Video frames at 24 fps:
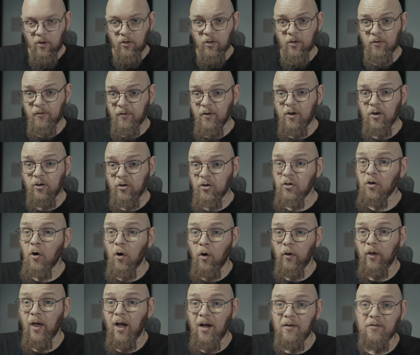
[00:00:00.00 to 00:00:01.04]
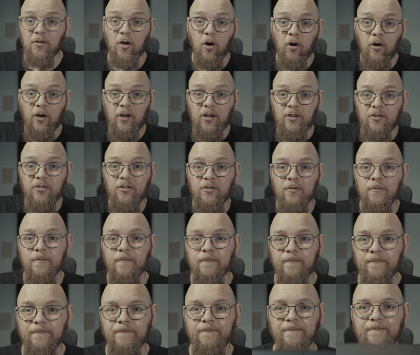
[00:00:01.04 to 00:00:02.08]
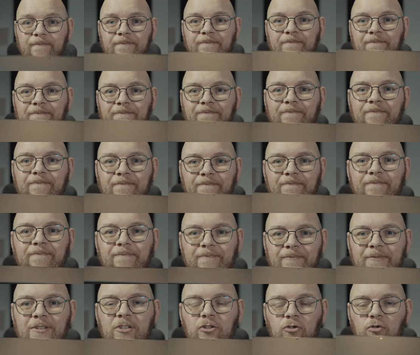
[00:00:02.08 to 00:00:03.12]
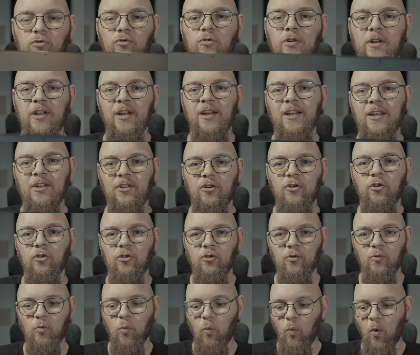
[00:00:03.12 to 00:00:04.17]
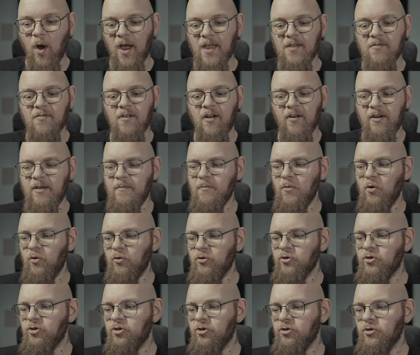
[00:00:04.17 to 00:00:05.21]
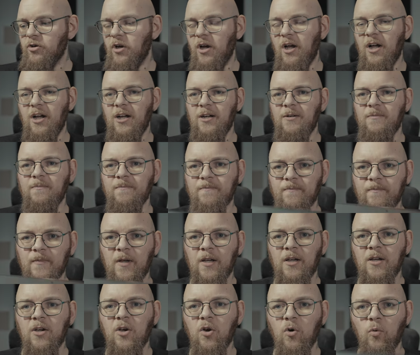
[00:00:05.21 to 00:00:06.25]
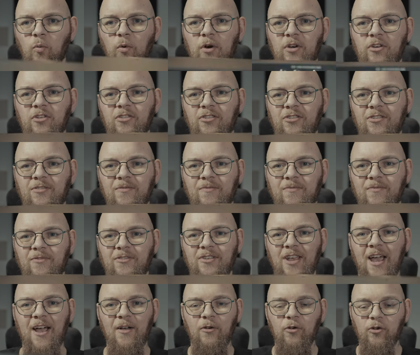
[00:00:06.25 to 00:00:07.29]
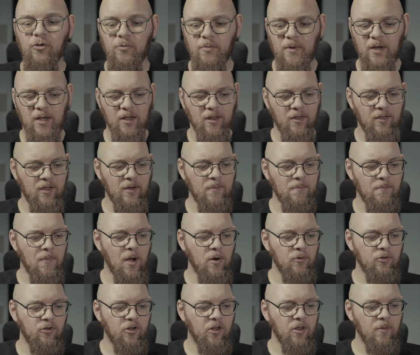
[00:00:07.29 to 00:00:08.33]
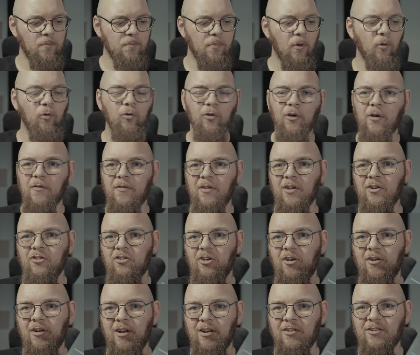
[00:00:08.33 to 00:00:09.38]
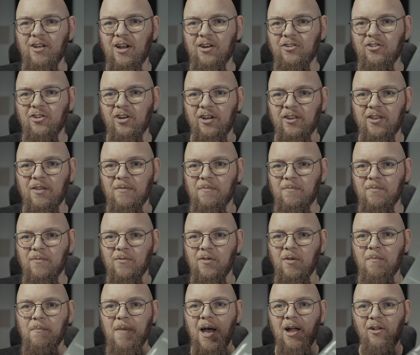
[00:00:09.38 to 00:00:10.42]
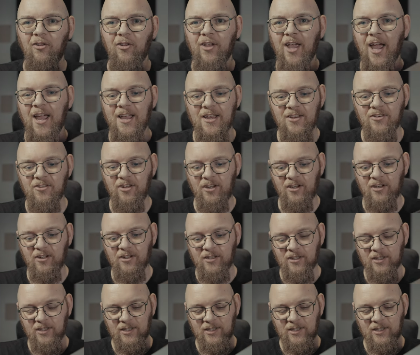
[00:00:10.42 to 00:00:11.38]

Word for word: The first thought that I've got is this really doesn't weigh very much, um, which tells me I think most of the bulk of this unit is actually the, the metal casing.